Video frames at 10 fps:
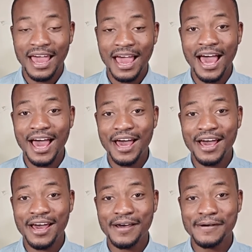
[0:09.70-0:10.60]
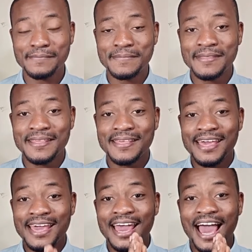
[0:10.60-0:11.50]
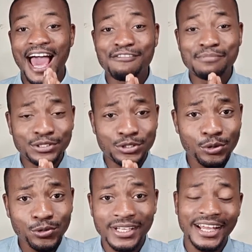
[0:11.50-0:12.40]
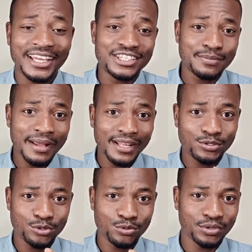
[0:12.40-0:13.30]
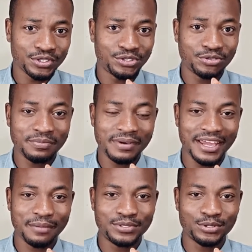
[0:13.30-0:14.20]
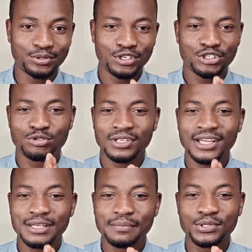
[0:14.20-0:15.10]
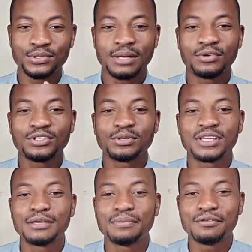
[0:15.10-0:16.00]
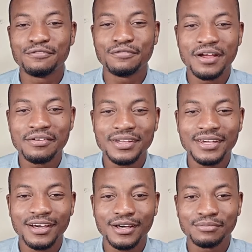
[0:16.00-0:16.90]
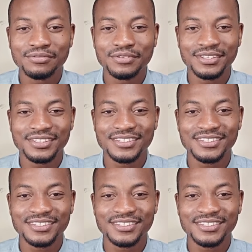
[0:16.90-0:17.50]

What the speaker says: I've been told that I smile too much during my episode, so tonight's episode, I'm going to keep a very calm face.